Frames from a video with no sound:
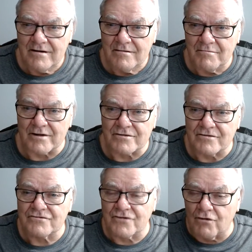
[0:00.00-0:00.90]
but
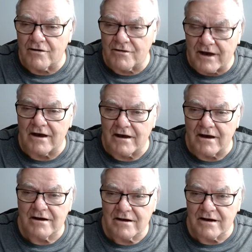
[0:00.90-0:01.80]
so are they
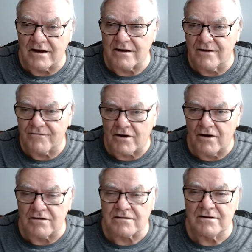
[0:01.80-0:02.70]
in a
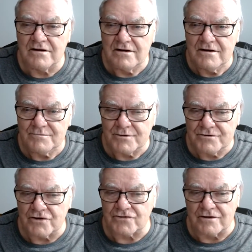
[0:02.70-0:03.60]
difficult
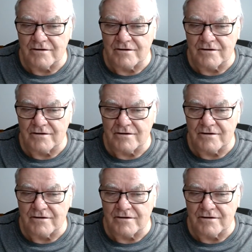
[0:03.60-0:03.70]
position.